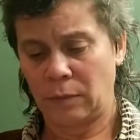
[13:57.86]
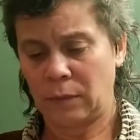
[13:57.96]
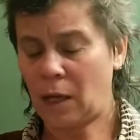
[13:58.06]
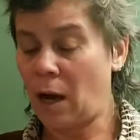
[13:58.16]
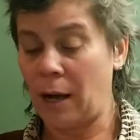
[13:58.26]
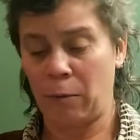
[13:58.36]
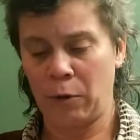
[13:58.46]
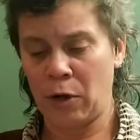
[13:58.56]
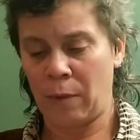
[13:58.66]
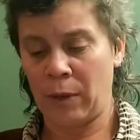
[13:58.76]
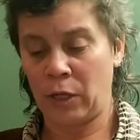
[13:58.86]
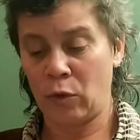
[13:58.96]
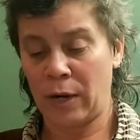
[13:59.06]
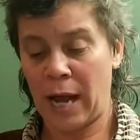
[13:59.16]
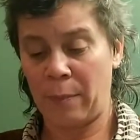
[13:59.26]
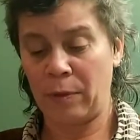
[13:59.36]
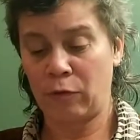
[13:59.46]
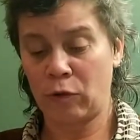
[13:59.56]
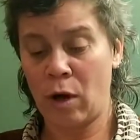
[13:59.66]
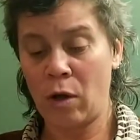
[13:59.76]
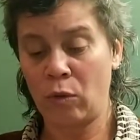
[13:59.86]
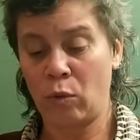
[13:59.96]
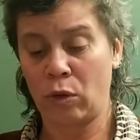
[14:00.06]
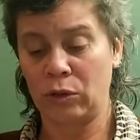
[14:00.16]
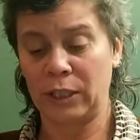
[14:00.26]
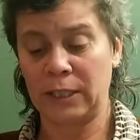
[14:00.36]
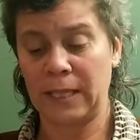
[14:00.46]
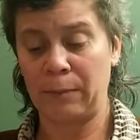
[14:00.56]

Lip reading: "I would not make you unhappy for all the world," exclaimed